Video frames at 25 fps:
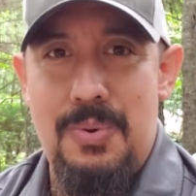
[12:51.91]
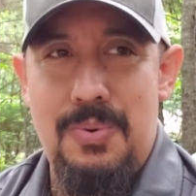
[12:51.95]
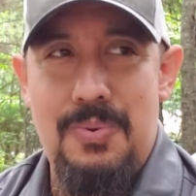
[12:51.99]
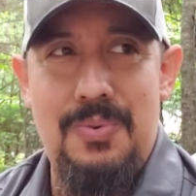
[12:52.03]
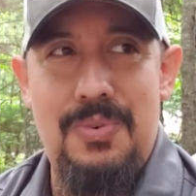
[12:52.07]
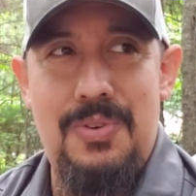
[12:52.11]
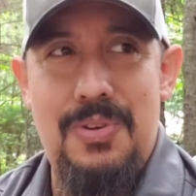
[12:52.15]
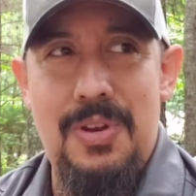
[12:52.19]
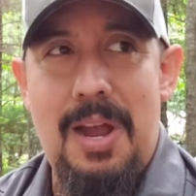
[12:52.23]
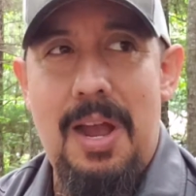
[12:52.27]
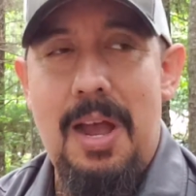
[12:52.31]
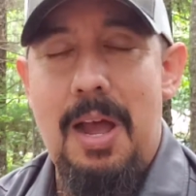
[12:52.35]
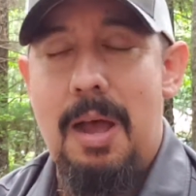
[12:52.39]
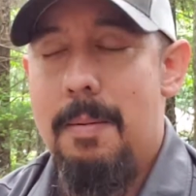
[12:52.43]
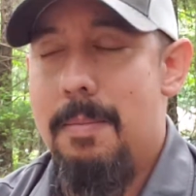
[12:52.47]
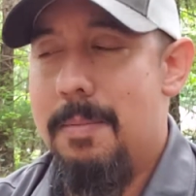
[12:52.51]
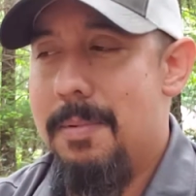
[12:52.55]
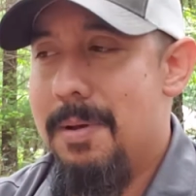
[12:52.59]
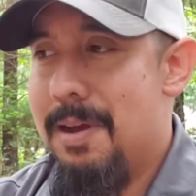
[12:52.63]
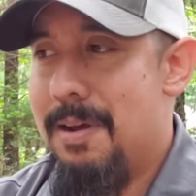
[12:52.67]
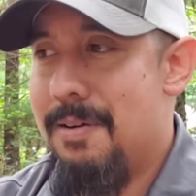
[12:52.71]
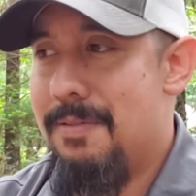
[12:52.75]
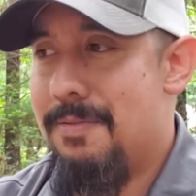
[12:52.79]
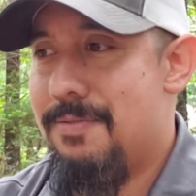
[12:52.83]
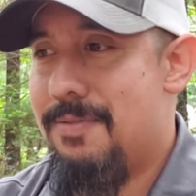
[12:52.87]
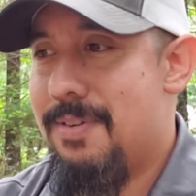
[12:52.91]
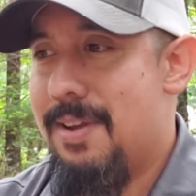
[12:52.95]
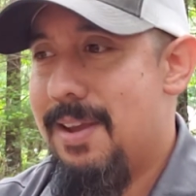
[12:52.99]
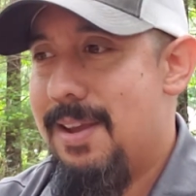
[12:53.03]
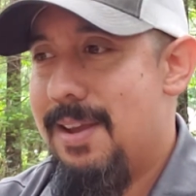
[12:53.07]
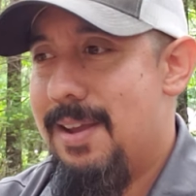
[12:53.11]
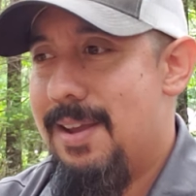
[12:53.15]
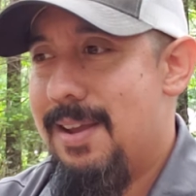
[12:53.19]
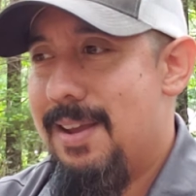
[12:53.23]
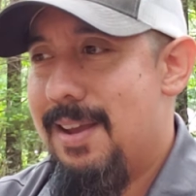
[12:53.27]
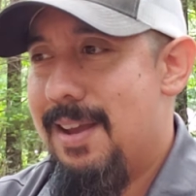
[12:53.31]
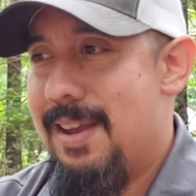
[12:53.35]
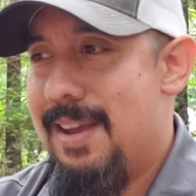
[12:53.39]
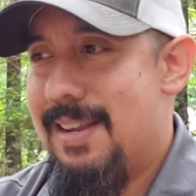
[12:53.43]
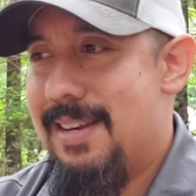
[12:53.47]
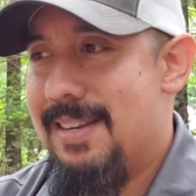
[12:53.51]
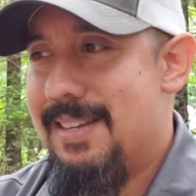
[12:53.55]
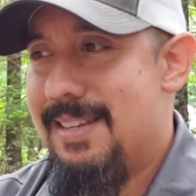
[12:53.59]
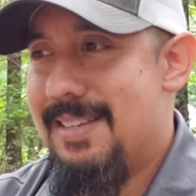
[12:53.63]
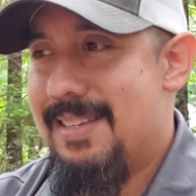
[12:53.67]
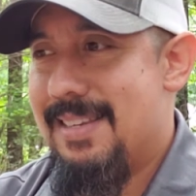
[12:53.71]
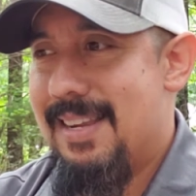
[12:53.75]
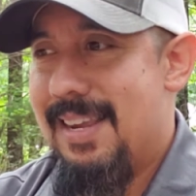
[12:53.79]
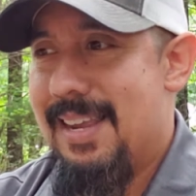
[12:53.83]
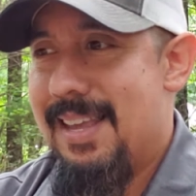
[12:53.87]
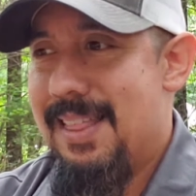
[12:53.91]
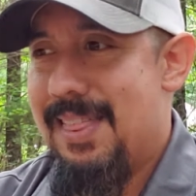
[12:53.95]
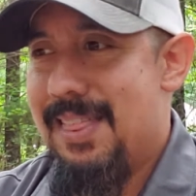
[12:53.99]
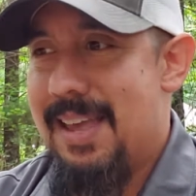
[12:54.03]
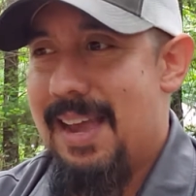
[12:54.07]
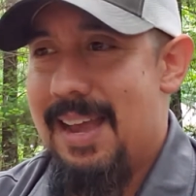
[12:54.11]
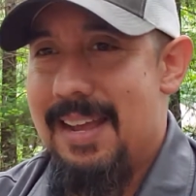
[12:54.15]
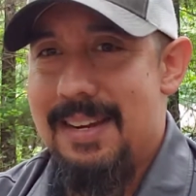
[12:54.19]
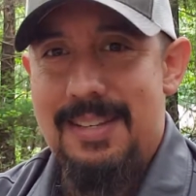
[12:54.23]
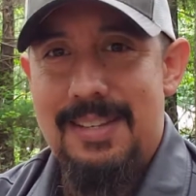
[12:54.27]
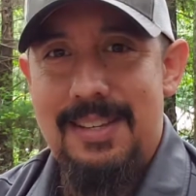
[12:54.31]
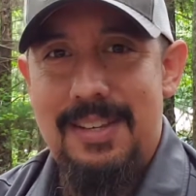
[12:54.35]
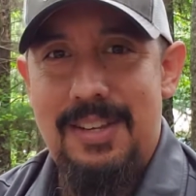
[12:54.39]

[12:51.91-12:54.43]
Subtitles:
job and seeing that,